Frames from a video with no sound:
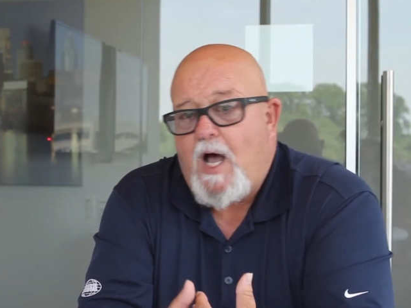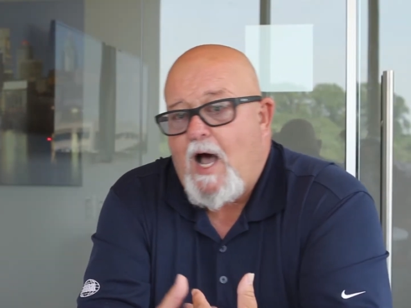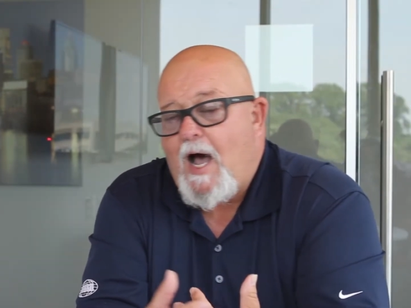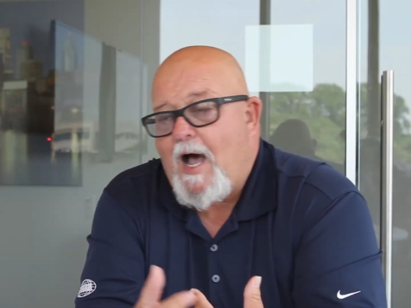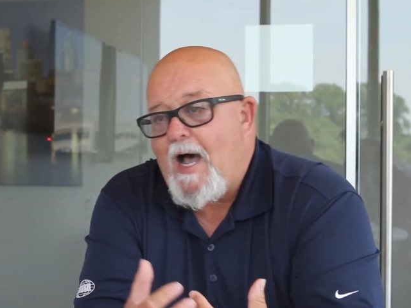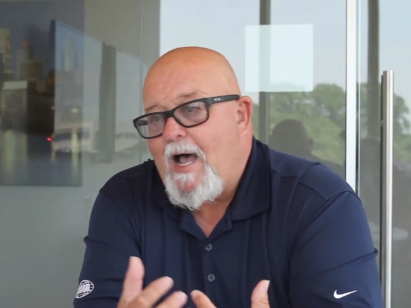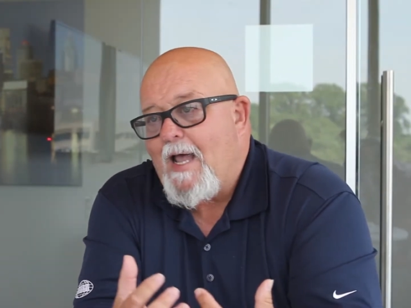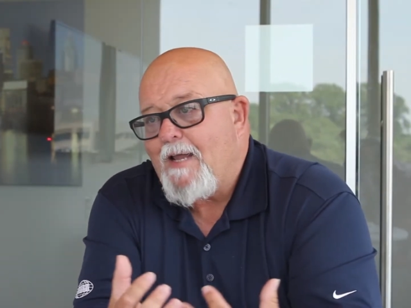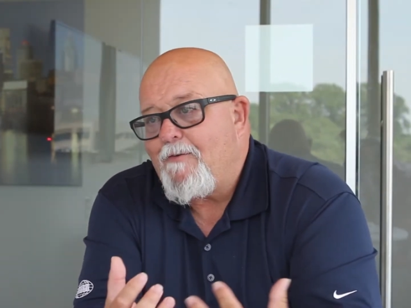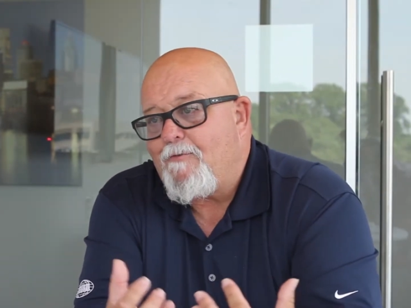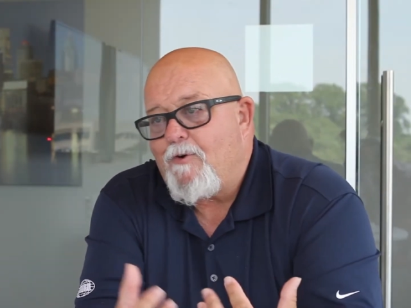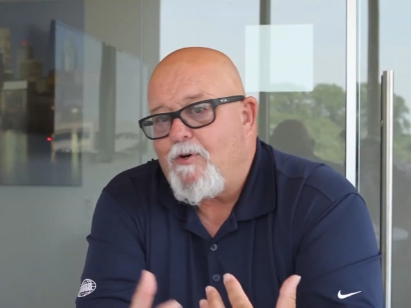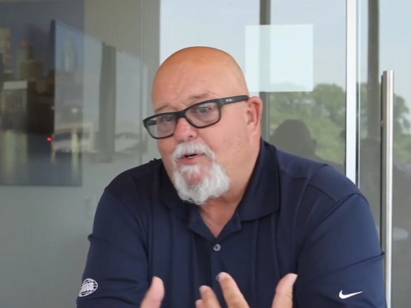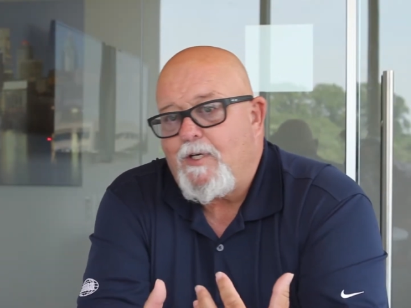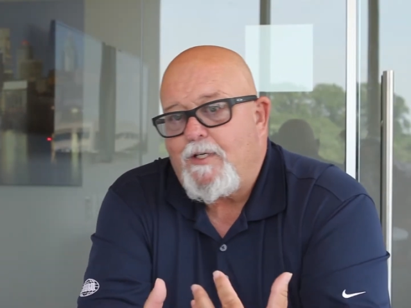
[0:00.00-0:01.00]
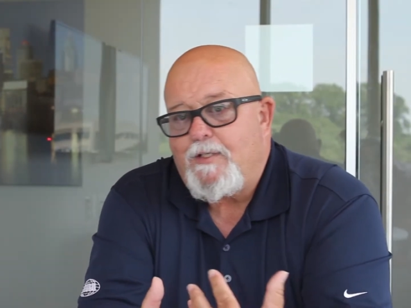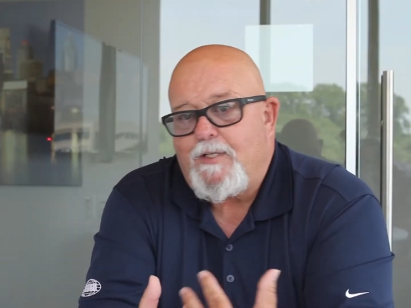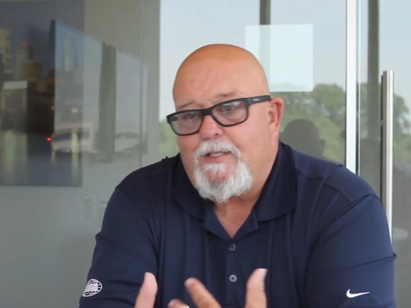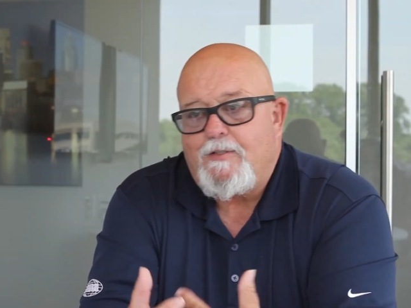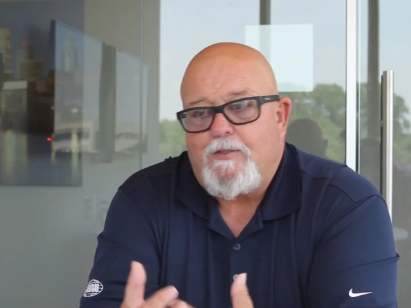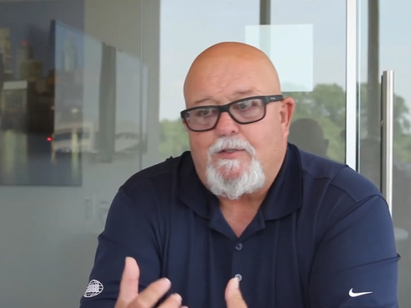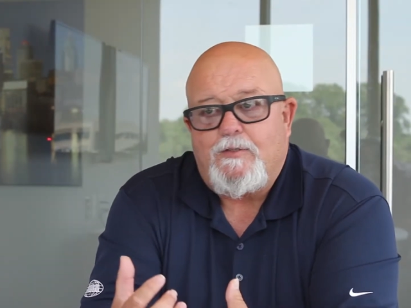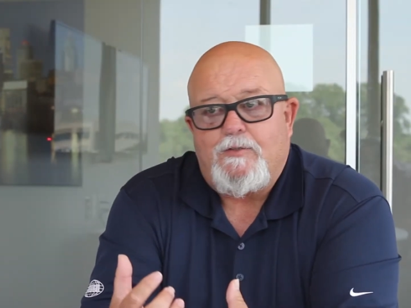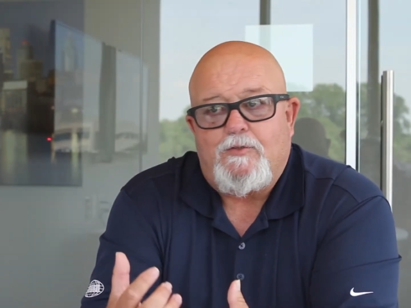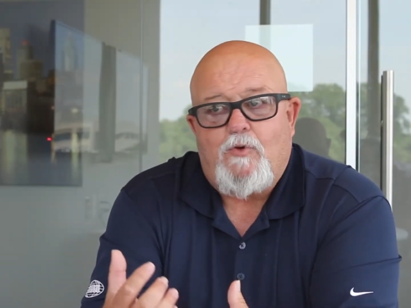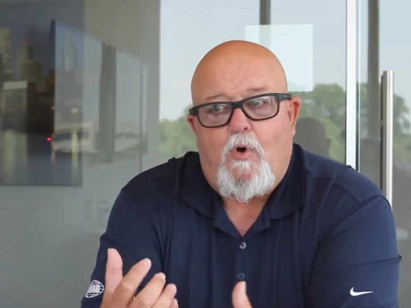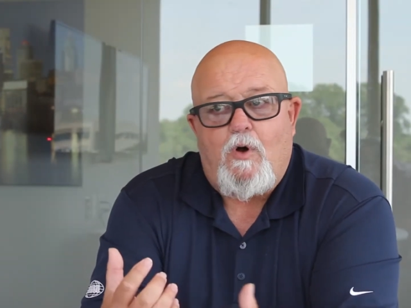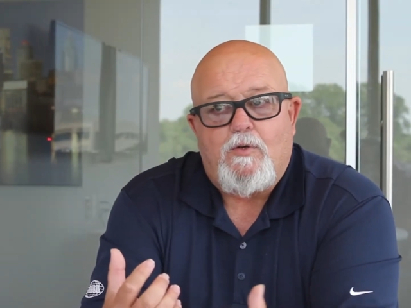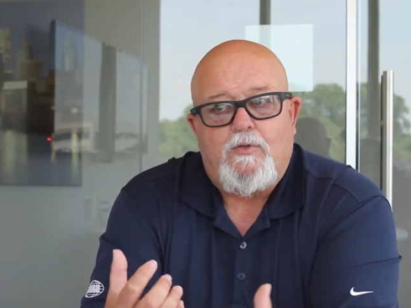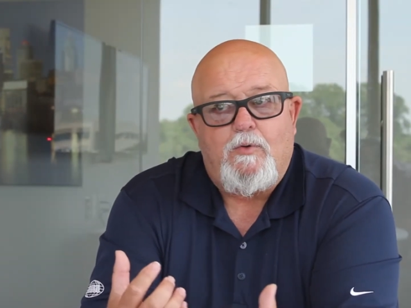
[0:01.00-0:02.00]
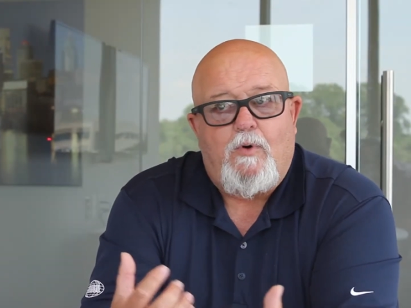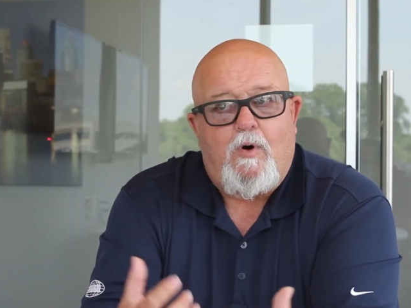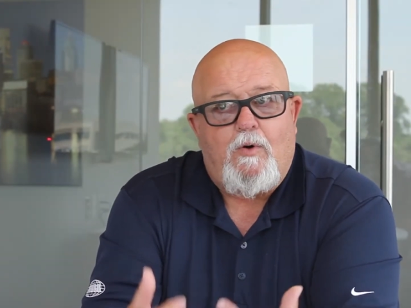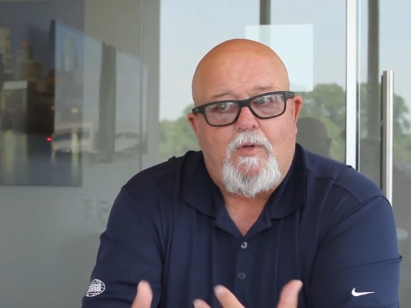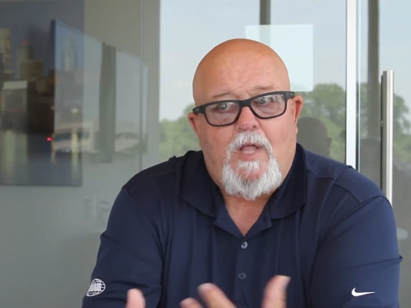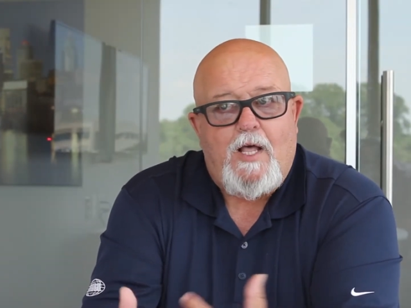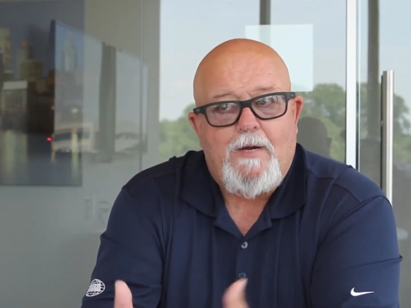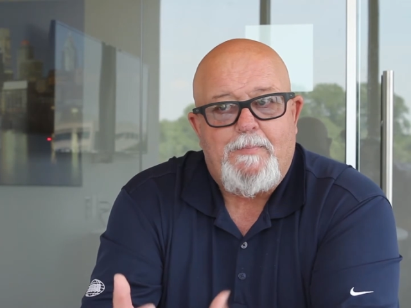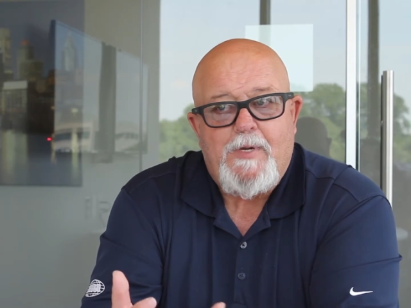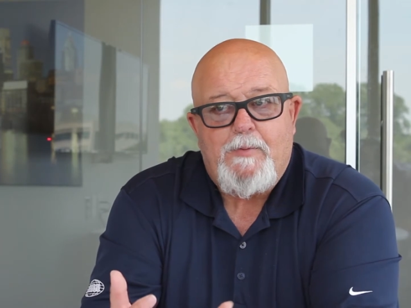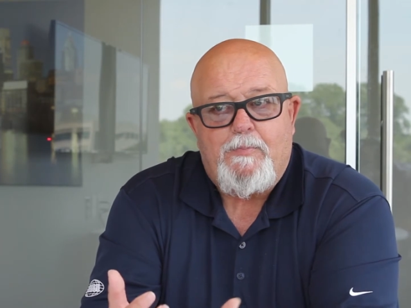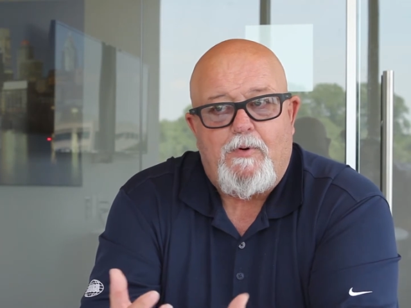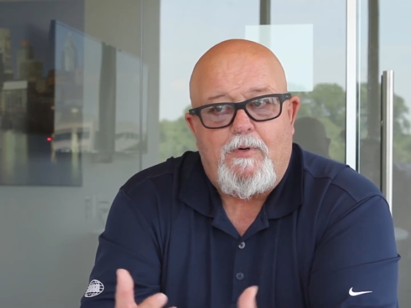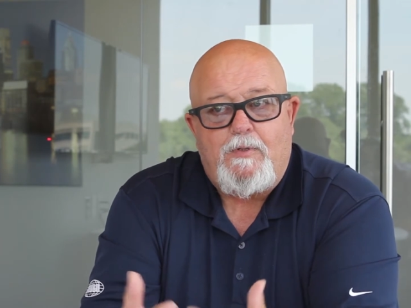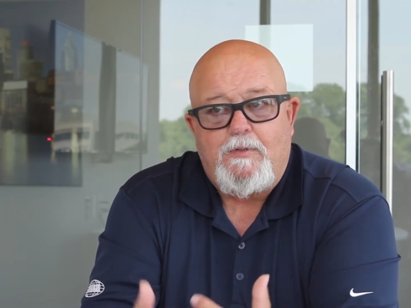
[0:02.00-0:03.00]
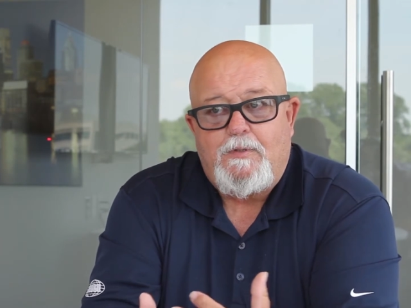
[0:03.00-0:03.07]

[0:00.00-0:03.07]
I really didn't talk to a whole lot of people.